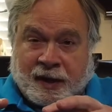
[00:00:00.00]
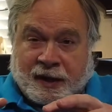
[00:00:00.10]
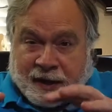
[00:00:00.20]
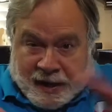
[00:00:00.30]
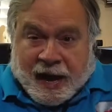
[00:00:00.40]
a
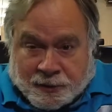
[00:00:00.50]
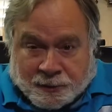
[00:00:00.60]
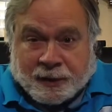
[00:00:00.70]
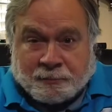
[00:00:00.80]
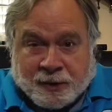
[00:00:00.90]

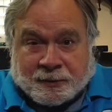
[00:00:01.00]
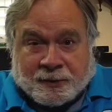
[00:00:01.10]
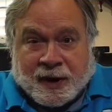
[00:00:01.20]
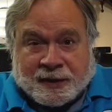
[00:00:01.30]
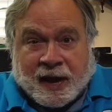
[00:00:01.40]
gathering built
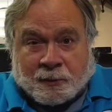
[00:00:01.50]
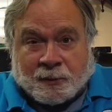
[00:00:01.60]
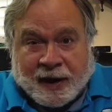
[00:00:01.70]
around that